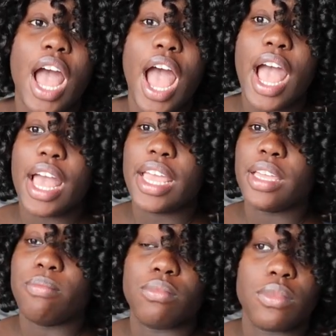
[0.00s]

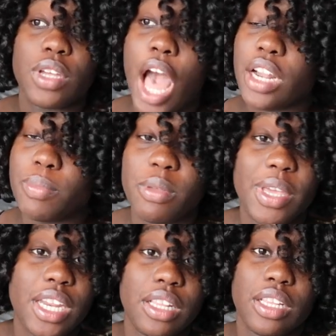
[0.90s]
I got up
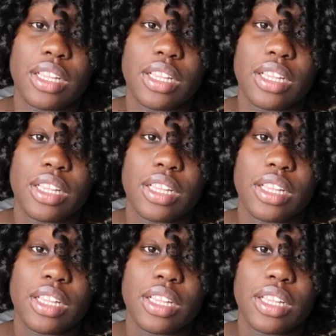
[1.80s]
immediately.